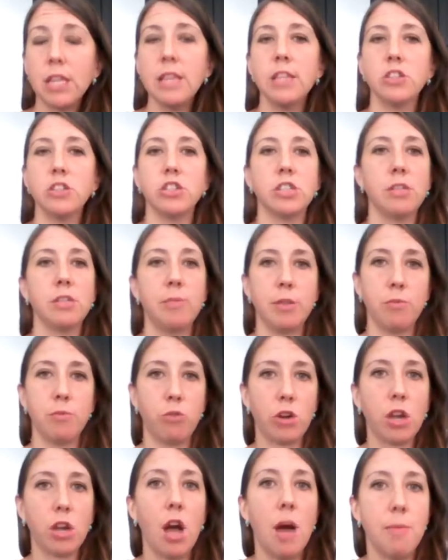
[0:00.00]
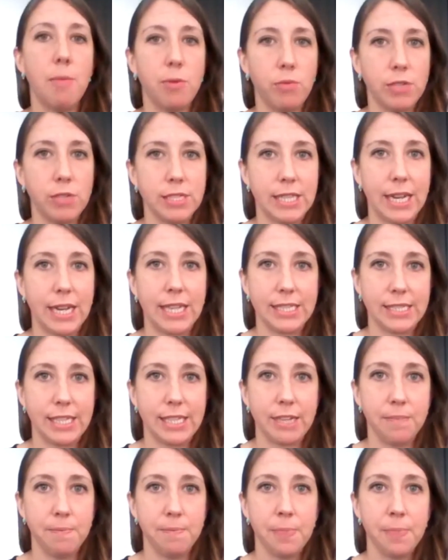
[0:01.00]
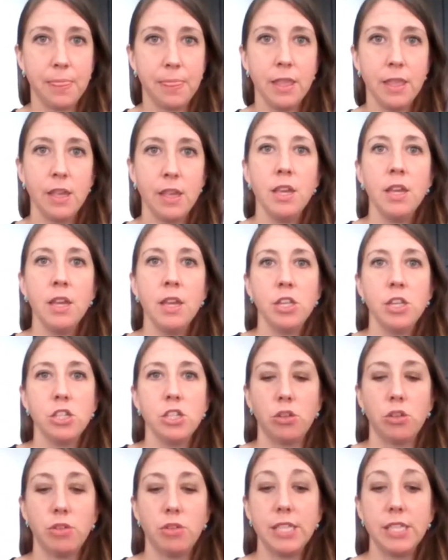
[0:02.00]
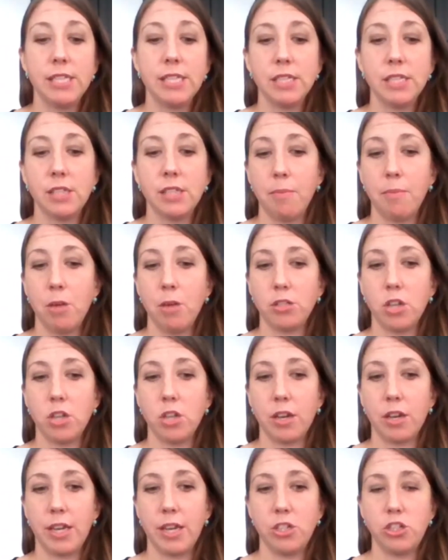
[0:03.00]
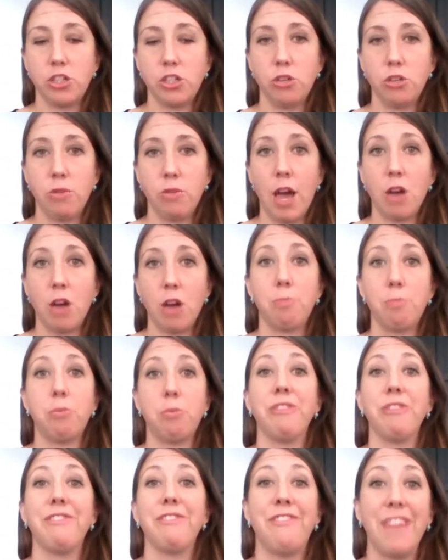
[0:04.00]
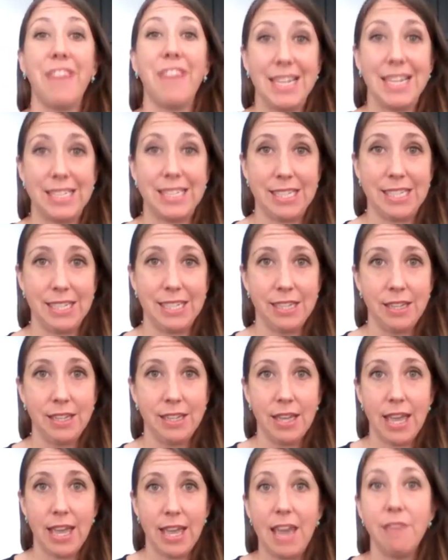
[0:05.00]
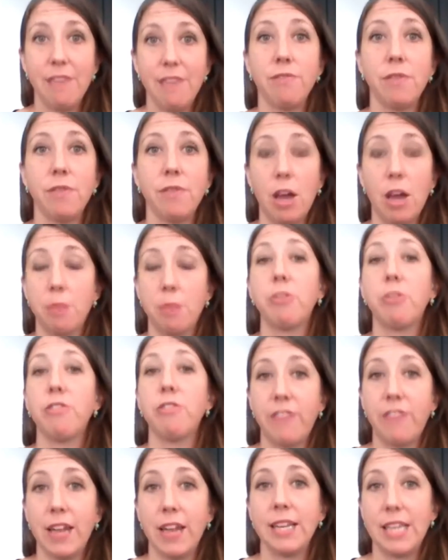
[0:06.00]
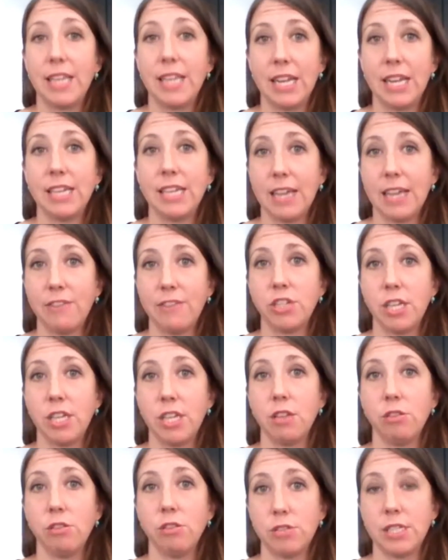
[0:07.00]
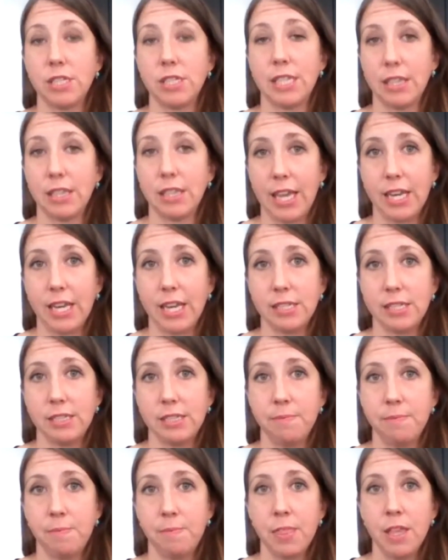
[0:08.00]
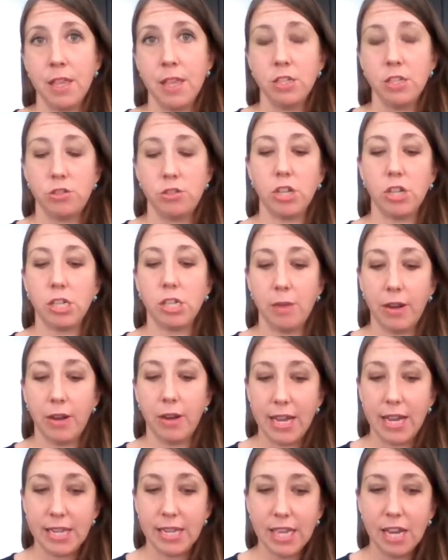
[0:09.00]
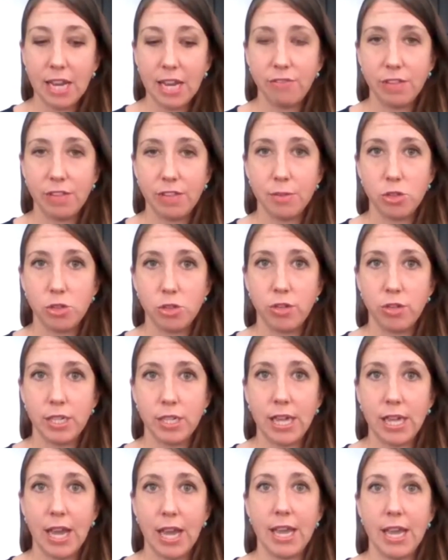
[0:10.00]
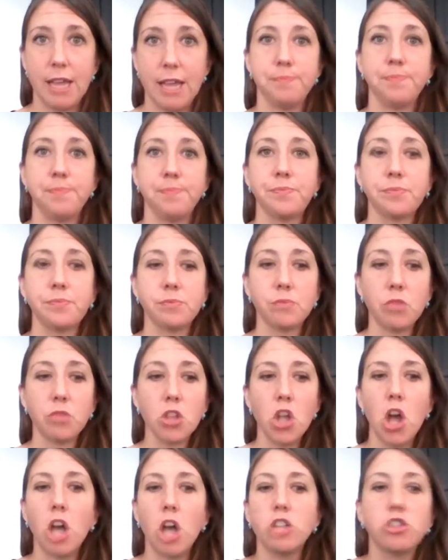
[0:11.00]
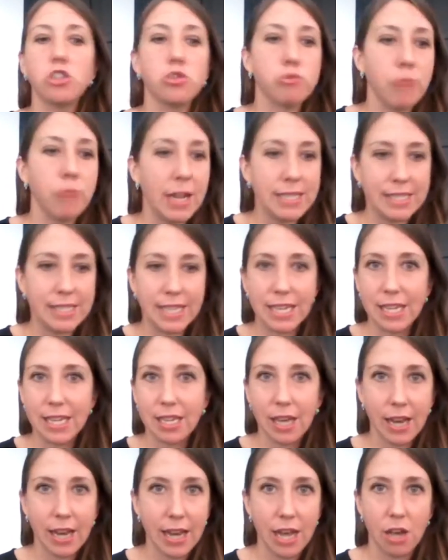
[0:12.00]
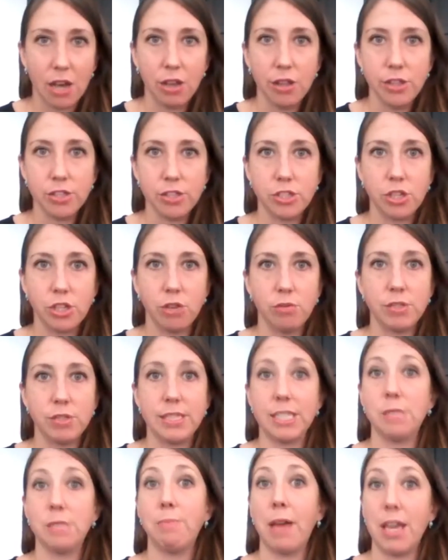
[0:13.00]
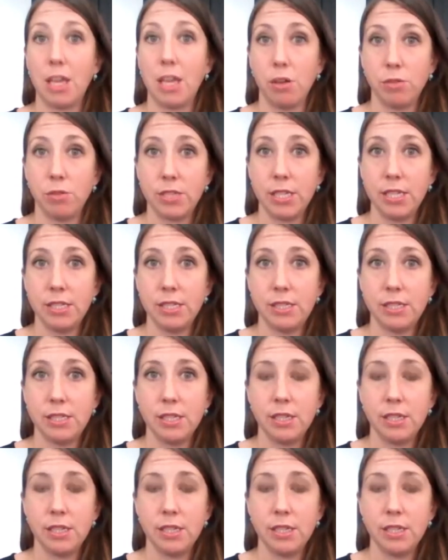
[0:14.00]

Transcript: These are some of the more common ones that I see. So this is, I'm all talking to how to prevent getting diverticulosis and litis. So we talked about anti-inflammatory diet, addressing gut health, so dysbiosis.